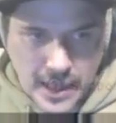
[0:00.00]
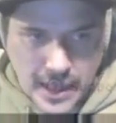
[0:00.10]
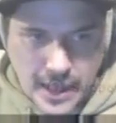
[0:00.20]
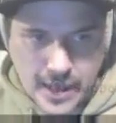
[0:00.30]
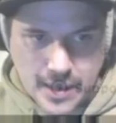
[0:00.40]

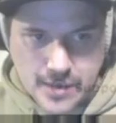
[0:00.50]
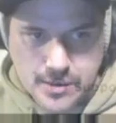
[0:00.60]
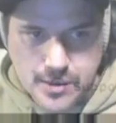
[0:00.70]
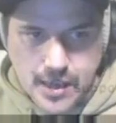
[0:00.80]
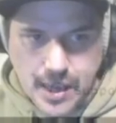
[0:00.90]
And
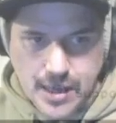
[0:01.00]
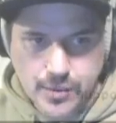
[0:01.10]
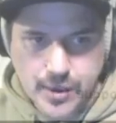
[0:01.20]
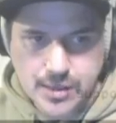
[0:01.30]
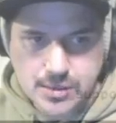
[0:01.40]
the
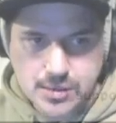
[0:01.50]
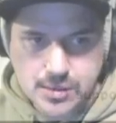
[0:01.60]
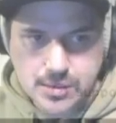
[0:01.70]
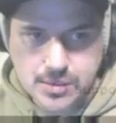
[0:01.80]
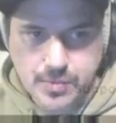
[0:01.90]

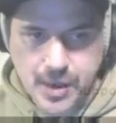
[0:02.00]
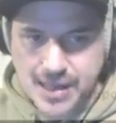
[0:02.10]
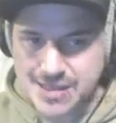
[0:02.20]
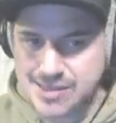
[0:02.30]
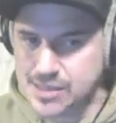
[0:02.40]
808 by
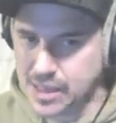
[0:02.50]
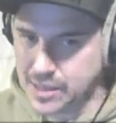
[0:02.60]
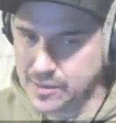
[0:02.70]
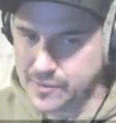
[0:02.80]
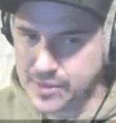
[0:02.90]

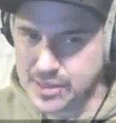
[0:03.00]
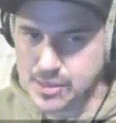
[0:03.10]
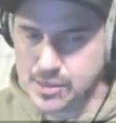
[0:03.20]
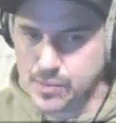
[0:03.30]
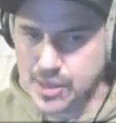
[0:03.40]
itself, this
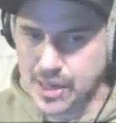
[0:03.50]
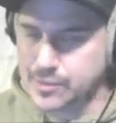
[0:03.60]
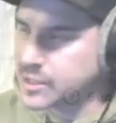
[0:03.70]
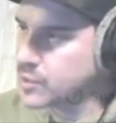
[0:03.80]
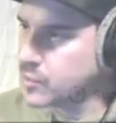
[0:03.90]
is the one I
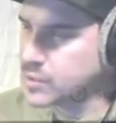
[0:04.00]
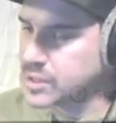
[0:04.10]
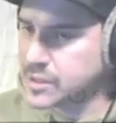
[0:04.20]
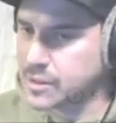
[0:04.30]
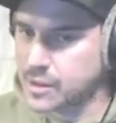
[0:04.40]

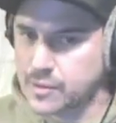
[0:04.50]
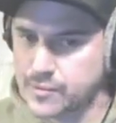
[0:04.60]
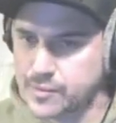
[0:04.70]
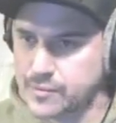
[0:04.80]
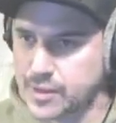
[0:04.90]
recorded off
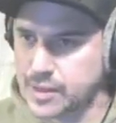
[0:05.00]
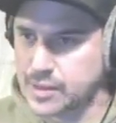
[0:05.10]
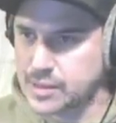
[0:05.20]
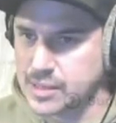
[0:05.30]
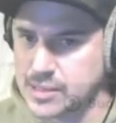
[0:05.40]
of
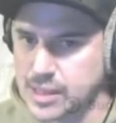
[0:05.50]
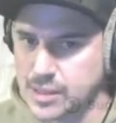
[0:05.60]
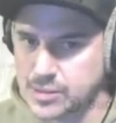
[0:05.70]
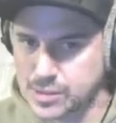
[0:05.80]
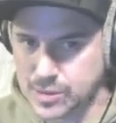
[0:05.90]

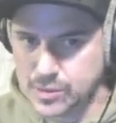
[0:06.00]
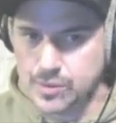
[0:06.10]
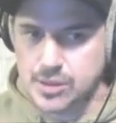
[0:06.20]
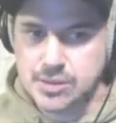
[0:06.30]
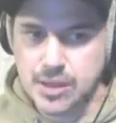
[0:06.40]
listening to
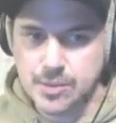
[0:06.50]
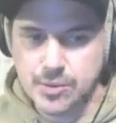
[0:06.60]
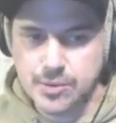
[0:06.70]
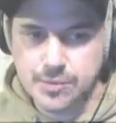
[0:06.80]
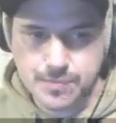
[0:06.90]
the sample.